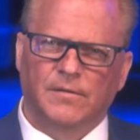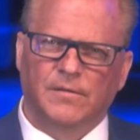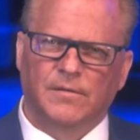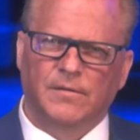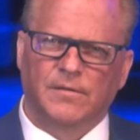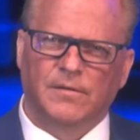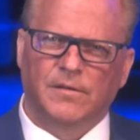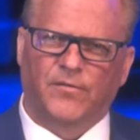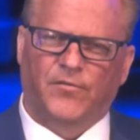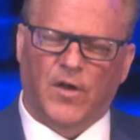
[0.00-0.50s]

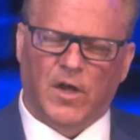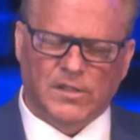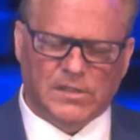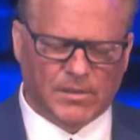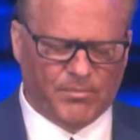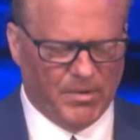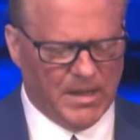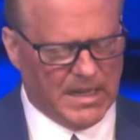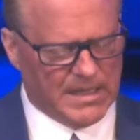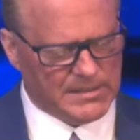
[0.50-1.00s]
the false
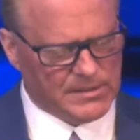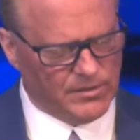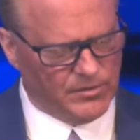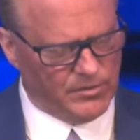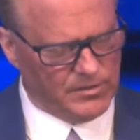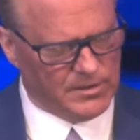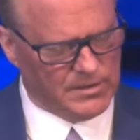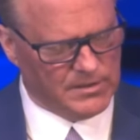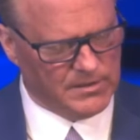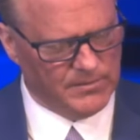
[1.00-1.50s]

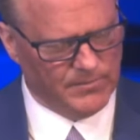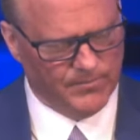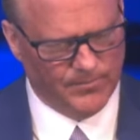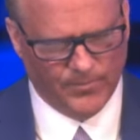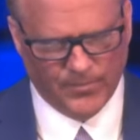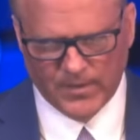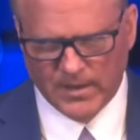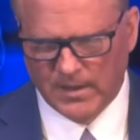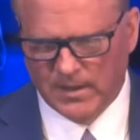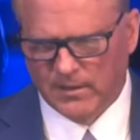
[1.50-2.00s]
apostles.
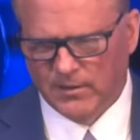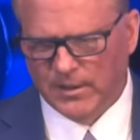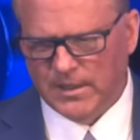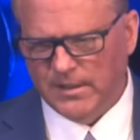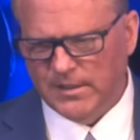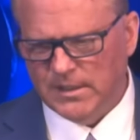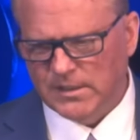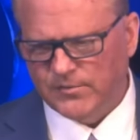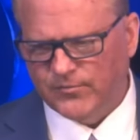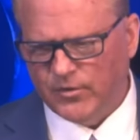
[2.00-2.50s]
Look at
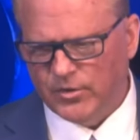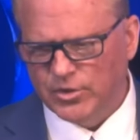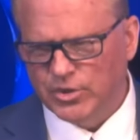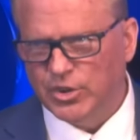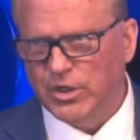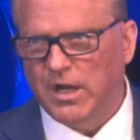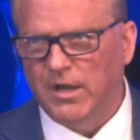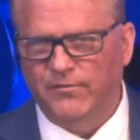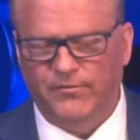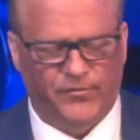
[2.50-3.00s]
this, 1
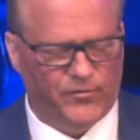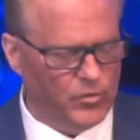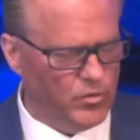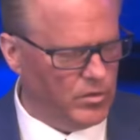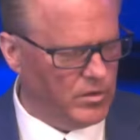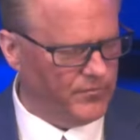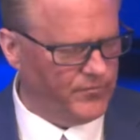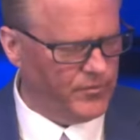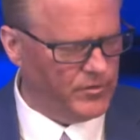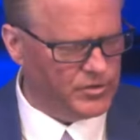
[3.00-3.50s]
John
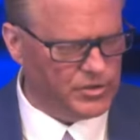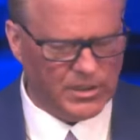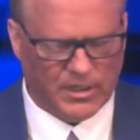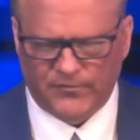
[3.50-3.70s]
4, 1 John